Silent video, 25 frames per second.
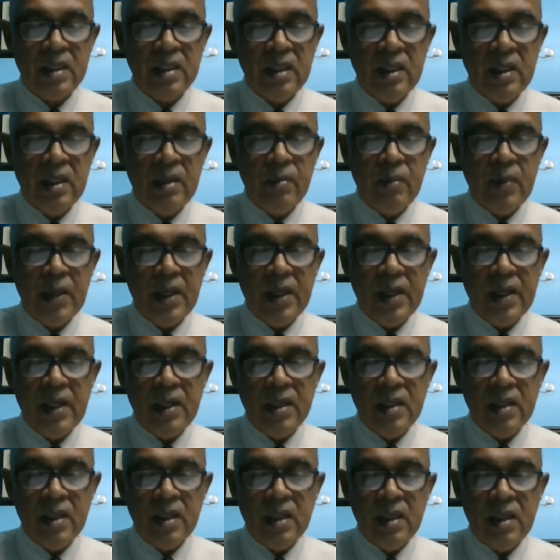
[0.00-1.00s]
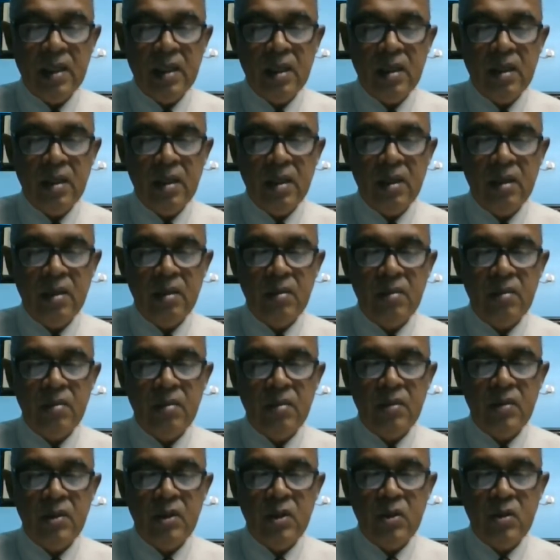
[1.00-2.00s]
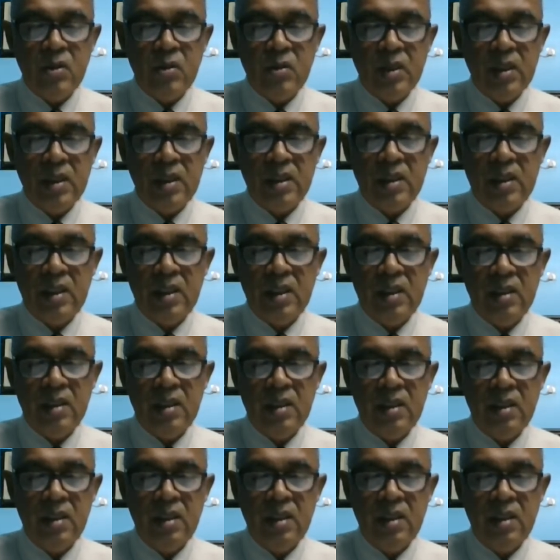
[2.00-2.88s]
a parenteral nutrition,